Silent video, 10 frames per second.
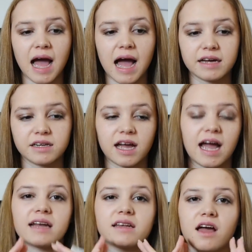and I
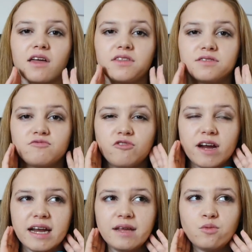had like this
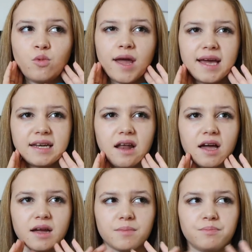really weird like